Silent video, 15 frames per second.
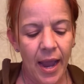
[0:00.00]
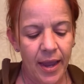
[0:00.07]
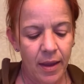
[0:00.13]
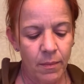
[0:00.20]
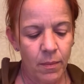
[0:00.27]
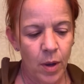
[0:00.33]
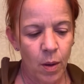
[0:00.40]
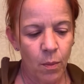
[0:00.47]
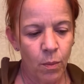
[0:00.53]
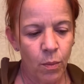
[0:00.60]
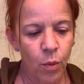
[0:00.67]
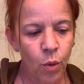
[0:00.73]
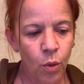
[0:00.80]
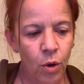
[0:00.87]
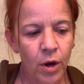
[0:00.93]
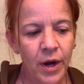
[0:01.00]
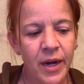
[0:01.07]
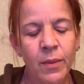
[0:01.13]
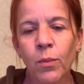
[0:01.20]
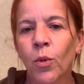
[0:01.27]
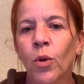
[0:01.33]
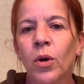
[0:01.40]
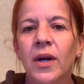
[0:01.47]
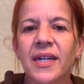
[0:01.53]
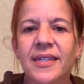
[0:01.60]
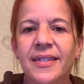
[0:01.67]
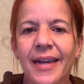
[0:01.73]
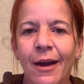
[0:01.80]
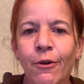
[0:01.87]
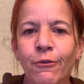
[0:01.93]
am more and more
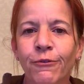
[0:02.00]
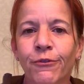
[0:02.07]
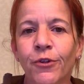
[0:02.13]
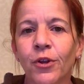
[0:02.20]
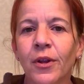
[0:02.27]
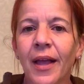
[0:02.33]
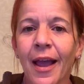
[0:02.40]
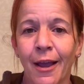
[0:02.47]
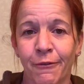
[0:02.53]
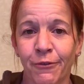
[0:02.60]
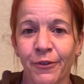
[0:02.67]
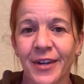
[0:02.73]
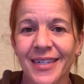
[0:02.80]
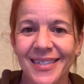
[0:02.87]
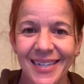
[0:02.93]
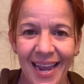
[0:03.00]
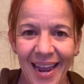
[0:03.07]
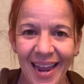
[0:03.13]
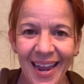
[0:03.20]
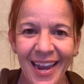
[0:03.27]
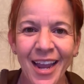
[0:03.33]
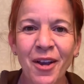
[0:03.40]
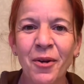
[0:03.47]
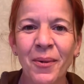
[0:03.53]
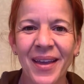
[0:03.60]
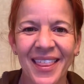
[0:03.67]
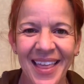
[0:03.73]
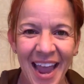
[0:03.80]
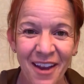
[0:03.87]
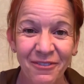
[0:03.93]
doubtful every day
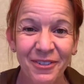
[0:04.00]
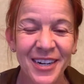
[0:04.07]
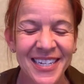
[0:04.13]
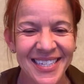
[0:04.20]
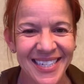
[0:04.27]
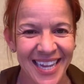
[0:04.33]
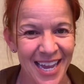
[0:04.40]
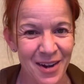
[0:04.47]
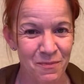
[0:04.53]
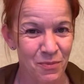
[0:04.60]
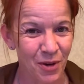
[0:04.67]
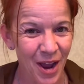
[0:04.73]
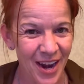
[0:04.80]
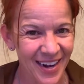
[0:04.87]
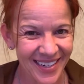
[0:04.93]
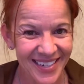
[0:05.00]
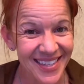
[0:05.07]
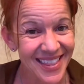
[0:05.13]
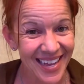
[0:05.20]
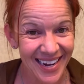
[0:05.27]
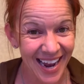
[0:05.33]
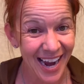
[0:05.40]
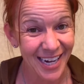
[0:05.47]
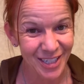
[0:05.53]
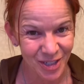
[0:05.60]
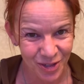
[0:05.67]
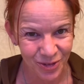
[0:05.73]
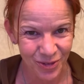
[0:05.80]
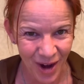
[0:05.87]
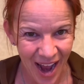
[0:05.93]
with every skin product that I
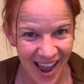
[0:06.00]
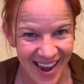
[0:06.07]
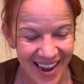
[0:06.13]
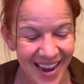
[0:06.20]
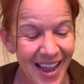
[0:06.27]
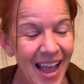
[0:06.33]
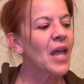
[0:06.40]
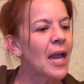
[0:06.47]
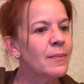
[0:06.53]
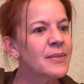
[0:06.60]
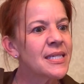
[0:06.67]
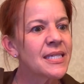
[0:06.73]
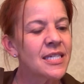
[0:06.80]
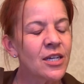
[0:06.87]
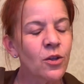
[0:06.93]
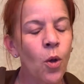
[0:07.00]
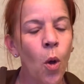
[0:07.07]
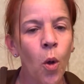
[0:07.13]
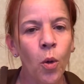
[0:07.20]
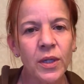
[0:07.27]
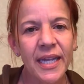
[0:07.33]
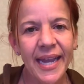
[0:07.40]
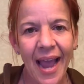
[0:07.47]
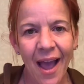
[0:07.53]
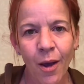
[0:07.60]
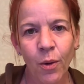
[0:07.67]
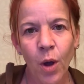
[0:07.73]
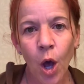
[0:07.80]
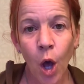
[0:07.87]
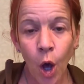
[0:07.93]
try, I'm still holding
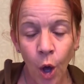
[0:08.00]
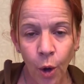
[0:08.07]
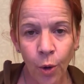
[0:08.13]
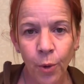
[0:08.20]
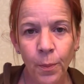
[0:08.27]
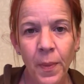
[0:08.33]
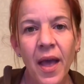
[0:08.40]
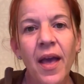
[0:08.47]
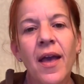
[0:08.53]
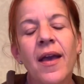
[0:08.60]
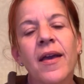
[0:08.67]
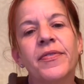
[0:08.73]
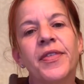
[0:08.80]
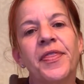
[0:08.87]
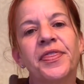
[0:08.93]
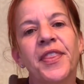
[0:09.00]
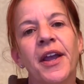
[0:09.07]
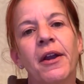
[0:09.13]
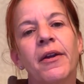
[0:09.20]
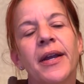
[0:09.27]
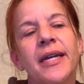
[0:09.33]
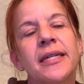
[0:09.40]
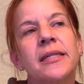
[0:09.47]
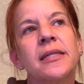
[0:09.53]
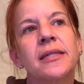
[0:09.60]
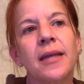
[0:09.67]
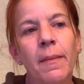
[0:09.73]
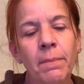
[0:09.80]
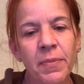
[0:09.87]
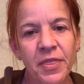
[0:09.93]
out hope that there is
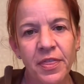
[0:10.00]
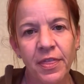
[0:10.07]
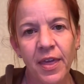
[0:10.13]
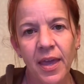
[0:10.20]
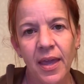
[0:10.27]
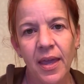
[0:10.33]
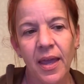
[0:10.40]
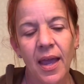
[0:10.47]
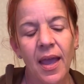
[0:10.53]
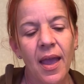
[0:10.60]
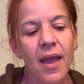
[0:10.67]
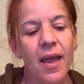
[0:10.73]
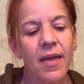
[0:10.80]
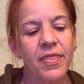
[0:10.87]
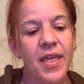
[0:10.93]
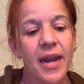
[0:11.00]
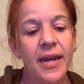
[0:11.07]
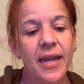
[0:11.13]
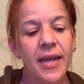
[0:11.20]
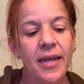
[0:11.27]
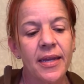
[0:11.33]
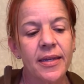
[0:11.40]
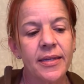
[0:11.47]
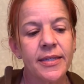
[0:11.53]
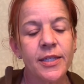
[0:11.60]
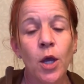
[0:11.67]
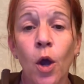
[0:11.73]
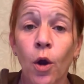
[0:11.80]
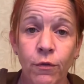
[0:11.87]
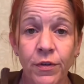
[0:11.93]
something that
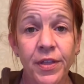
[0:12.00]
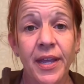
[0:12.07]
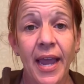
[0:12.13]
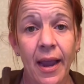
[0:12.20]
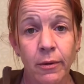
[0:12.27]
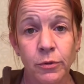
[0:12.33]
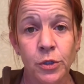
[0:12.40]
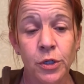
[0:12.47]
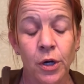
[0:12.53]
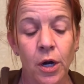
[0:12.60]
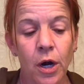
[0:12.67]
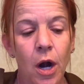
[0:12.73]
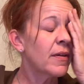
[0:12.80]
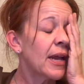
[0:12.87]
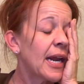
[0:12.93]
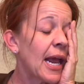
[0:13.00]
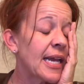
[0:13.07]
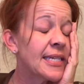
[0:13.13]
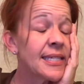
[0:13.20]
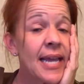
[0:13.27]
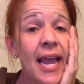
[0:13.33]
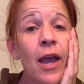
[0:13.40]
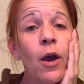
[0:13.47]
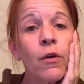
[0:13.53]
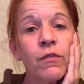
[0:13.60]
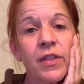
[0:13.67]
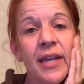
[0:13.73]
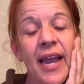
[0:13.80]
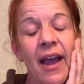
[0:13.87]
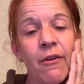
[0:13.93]
is over the counter. And I say over
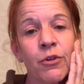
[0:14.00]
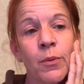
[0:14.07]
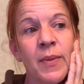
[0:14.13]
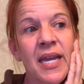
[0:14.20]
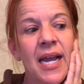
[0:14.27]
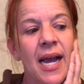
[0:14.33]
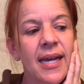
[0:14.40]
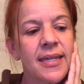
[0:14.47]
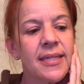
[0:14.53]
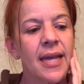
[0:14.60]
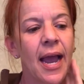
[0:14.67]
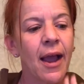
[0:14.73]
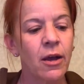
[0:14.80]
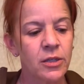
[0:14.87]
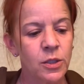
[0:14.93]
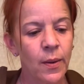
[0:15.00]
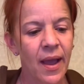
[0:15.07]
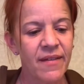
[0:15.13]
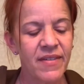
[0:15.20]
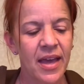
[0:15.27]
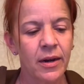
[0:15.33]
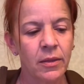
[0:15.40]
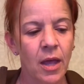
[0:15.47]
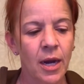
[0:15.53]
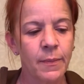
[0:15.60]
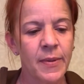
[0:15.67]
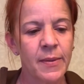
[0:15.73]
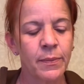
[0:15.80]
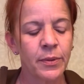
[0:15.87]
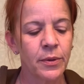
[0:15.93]
the counter because I also have had a lot of
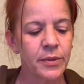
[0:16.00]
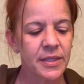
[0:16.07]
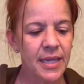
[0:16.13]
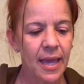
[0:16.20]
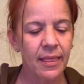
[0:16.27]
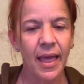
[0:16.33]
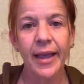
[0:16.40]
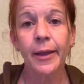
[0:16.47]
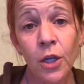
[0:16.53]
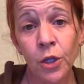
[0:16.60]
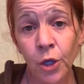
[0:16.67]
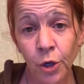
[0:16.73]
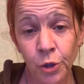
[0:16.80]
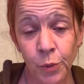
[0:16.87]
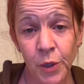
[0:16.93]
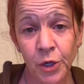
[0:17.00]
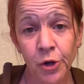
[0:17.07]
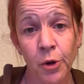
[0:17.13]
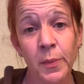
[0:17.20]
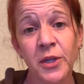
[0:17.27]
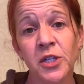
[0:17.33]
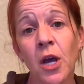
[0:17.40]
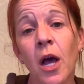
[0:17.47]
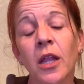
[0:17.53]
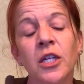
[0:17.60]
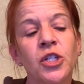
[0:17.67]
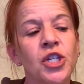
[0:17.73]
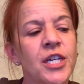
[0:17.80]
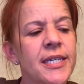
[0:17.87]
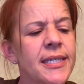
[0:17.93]
people say like, go to a
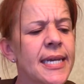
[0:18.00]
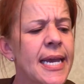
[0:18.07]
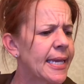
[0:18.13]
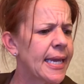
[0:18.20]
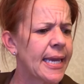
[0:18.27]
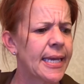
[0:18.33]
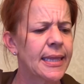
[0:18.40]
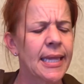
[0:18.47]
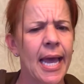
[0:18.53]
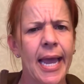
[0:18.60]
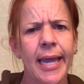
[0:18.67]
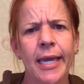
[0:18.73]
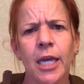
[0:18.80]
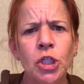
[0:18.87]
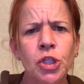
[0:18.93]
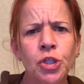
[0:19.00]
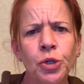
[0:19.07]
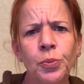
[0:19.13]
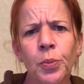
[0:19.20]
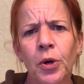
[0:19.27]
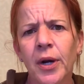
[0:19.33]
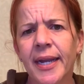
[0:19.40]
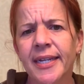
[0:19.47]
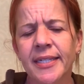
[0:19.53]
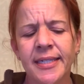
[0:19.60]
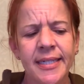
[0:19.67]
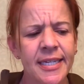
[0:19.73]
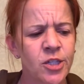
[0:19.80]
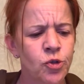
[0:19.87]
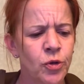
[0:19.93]
dermatologist, get like super
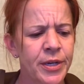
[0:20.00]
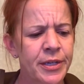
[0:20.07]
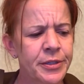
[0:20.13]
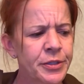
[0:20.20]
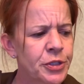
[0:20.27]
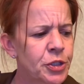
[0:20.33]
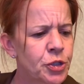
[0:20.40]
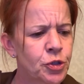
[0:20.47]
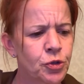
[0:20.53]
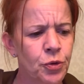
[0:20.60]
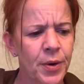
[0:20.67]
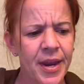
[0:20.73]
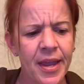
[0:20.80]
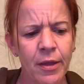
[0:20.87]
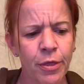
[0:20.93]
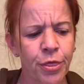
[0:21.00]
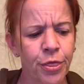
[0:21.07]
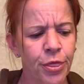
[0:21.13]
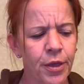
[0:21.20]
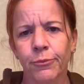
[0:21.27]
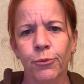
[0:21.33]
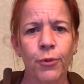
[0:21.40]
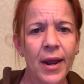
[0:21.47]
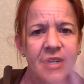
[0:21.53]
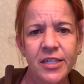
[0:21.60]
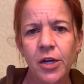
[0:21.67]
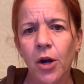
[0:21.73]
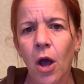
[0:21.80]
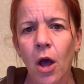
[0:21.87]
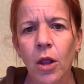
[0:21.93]
industrial strength
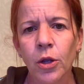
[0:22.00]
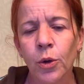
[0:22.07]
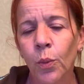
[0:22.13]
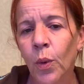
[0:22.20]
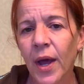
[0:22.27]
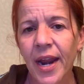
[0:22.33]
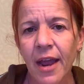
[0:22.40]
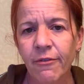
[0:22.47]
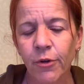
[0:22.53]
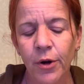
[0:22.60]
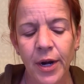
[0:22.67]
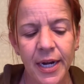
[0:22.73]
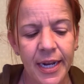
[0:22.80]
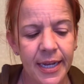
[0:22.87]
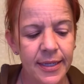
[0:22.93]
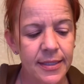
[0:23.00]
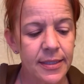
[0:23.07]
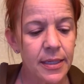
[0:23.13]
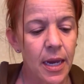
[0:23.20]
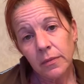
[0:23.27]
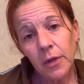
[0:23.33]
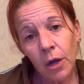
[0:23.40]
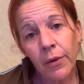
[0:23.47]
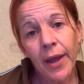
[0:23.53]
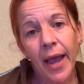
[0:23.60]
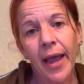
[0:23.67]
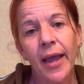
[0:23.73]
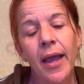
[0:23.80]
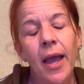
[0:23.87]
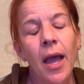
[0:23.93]
retinol or whatever it is.
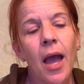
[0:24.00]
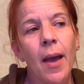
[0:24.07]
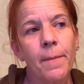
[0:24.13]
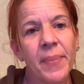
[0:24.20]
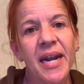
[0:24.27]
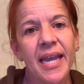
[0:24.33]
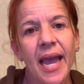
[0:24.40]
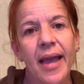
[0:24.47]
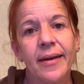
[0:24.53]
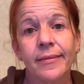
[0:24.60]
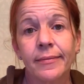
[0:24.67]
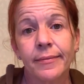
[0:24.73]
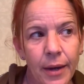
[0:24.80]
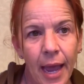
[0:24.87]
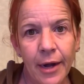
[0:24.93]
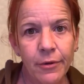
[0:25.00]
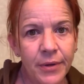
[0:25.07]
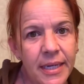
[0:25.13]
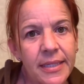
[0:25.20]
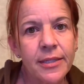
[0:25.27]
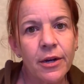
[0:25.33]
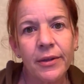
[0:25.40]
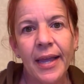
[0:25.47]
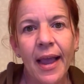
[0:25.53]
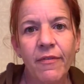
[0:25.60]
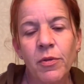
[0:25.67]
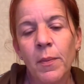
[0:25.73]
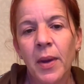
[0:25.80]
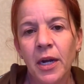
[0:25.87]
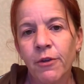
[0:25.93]
Okay, but again, I don't necessarily have
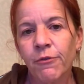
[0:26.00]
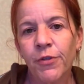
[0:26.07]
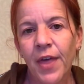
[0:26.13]
the money for